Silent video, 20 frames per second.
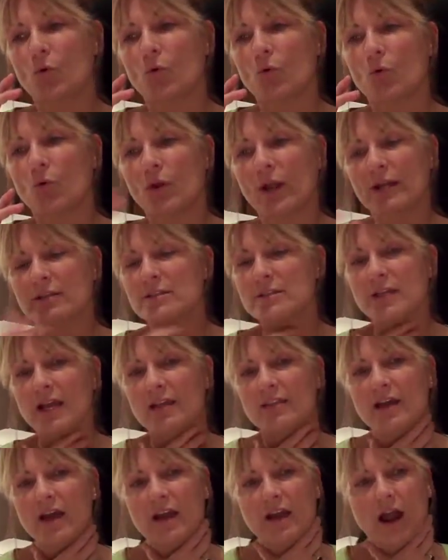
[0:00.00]
let's say
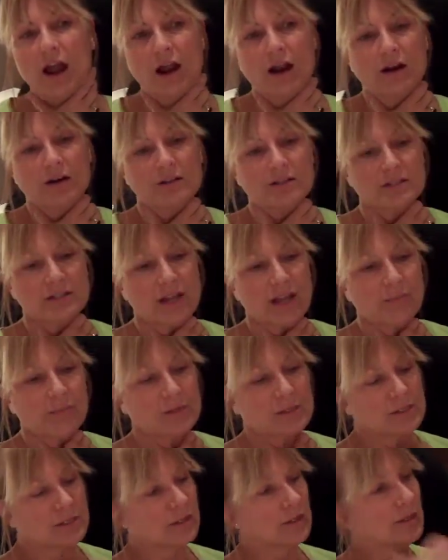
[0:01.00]
that our
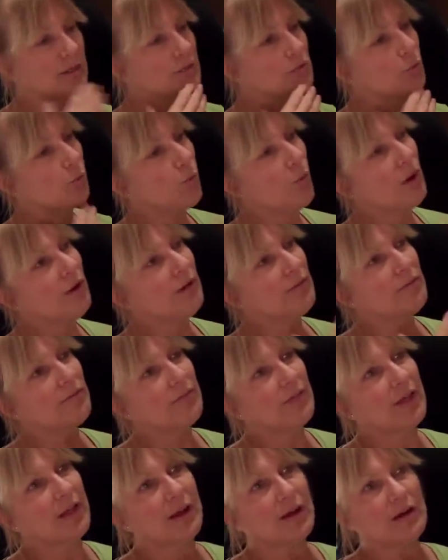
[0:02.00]
statement is, what if
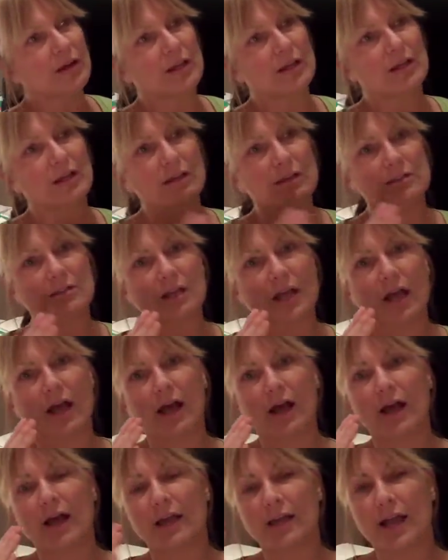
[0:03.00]
there is
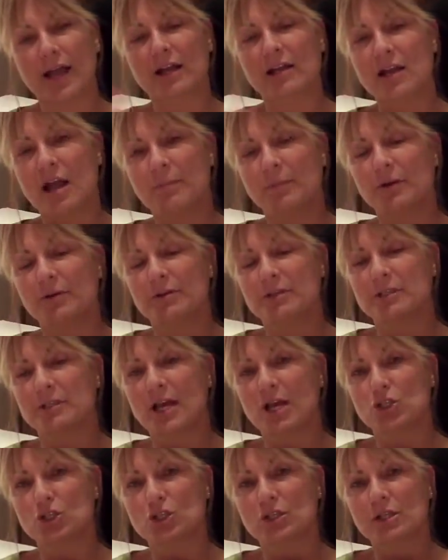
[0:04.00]
an economic
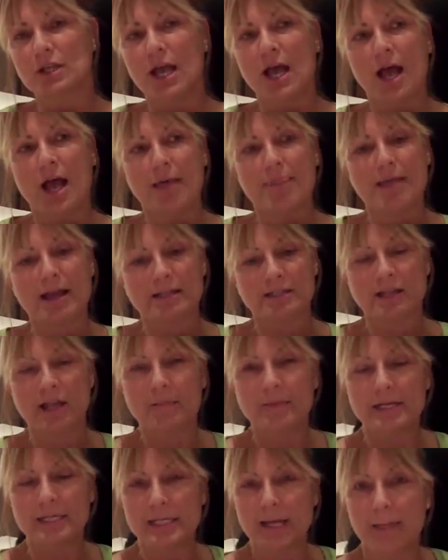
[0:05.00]
recession that's
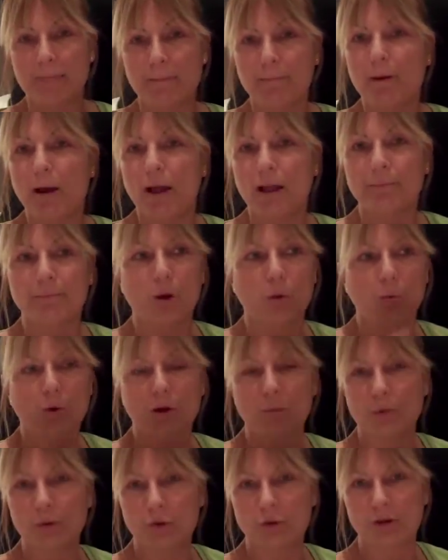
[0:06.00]
coming down the pipe? What
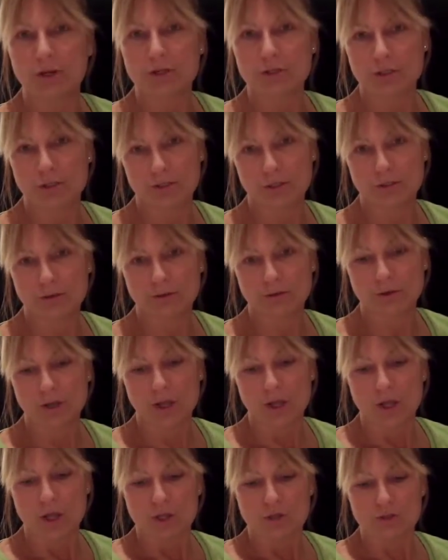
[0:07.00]
are we going to do?
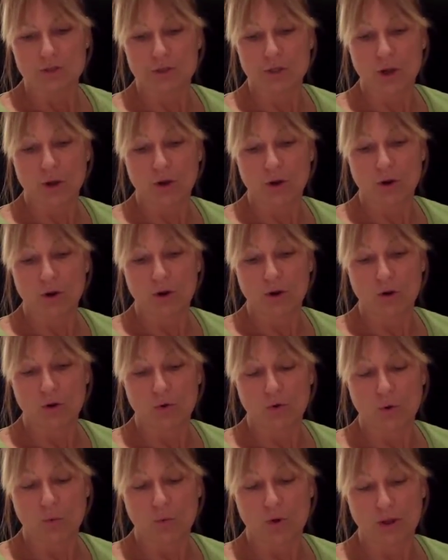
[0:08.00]

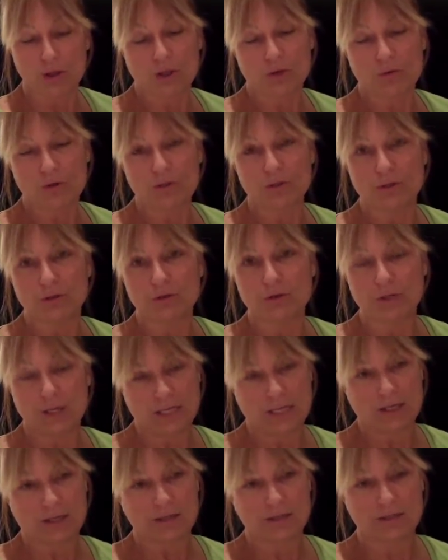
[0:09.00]
So what you would do
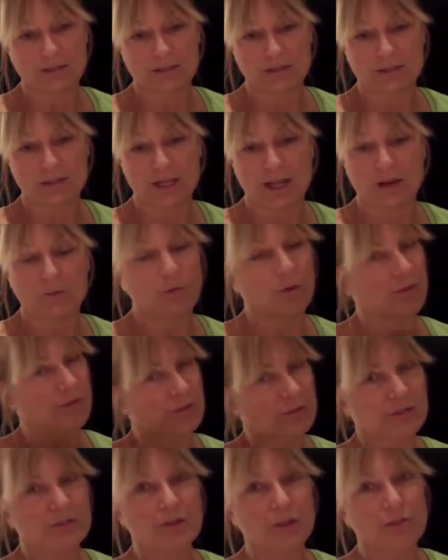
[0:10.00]
is state, well,
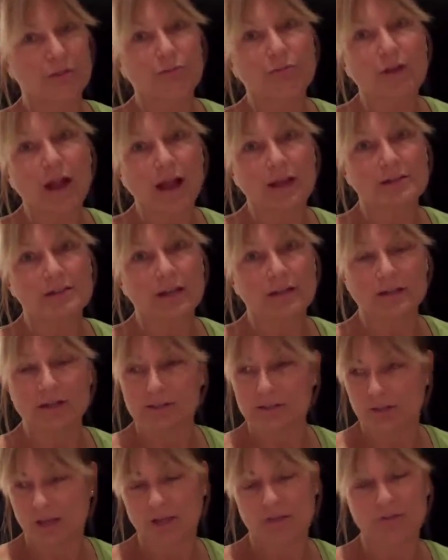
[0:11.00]
this is a threat, and
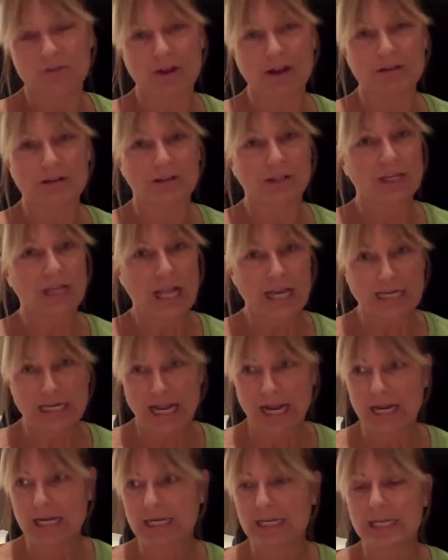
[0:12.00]
it's a threat to the
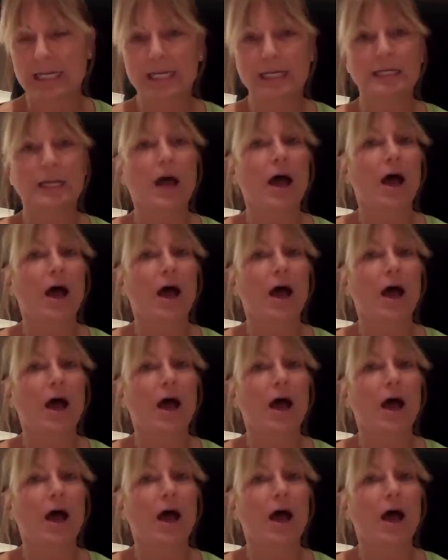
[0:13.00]
Canadian